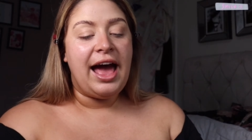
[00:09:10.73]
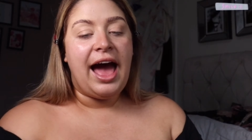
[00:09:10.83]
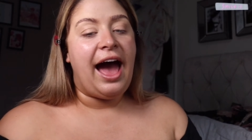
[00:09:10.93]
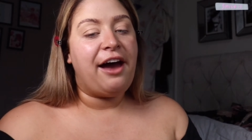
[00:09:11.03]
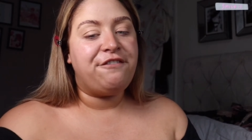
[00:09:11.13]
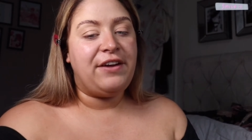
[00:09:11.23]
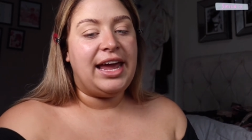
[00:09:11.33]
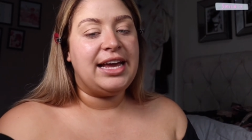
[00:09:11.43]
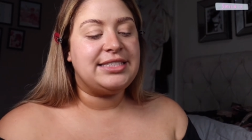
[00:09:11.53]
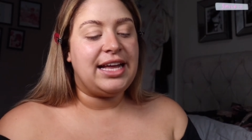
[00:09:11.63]
At
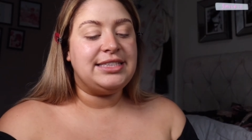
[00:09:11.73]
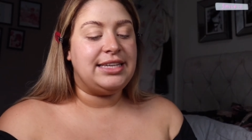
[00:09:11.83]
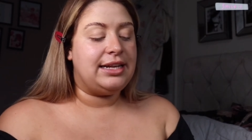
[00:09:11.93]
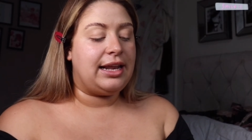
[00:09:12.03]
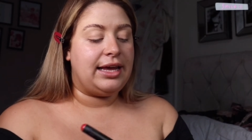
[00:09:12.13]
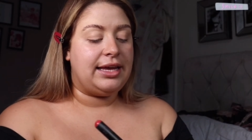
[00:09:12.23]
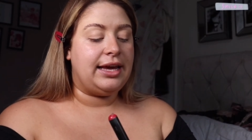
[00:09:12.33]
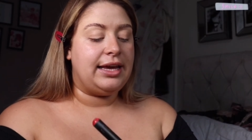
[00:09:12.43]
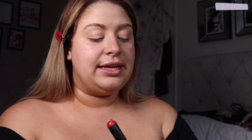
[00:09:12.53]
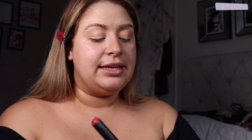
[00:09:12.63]
first, I didn't like
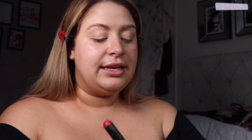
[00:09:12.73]
it.